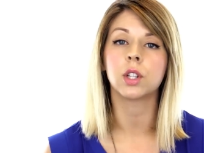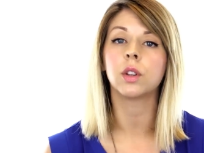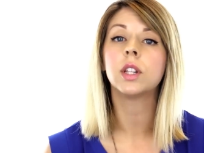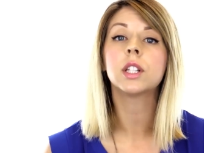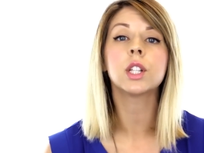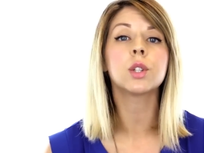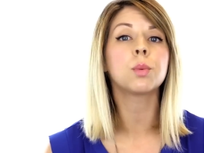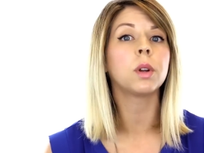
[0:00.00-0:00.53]
So
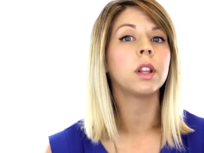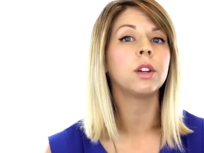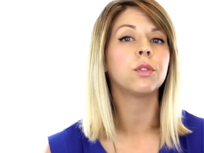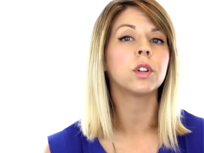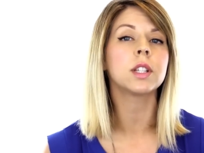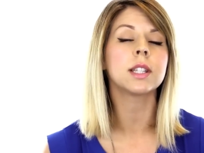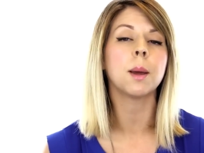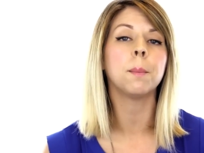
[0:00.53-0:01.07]
this is really
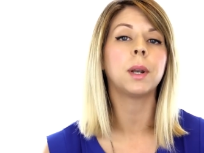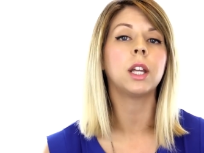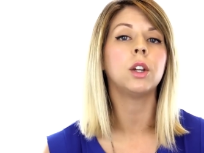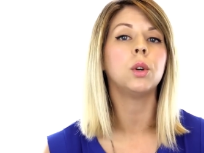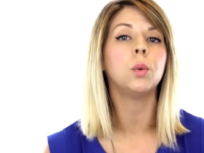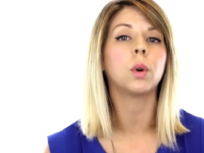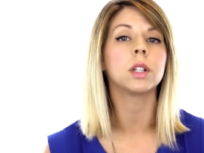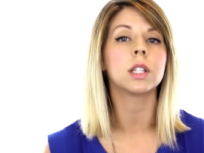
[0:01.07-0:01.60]
for
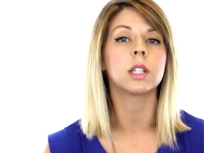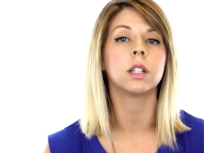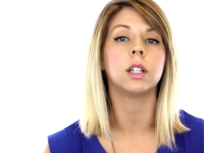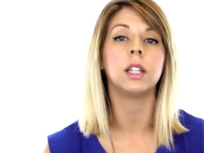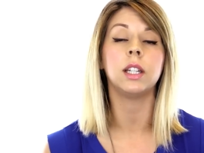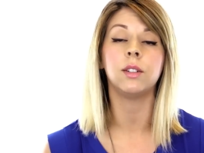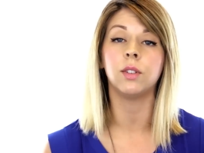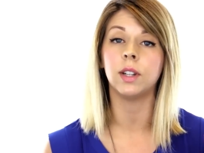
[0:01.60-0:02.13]
somebody who wants
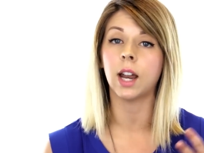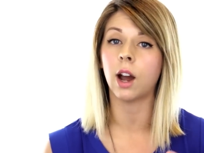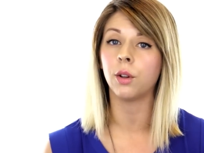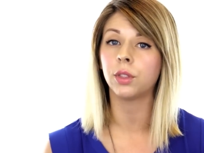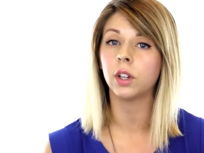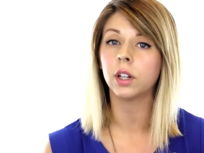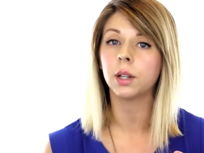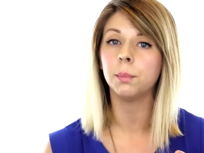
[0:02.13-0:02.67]
to even
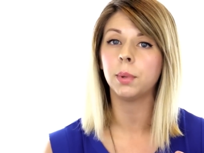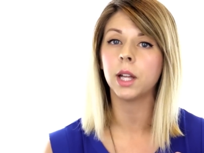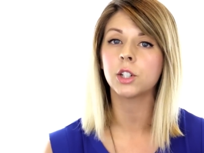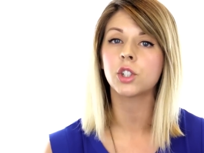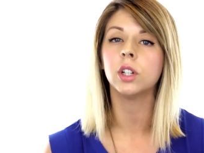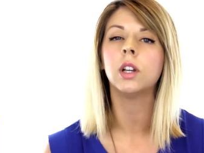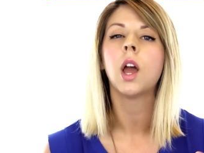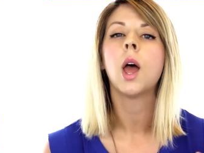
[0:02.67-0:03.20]
out their
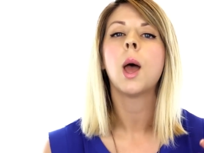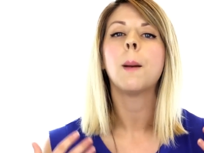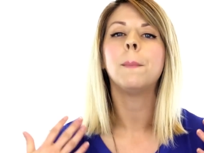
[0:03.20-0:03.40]
complexion,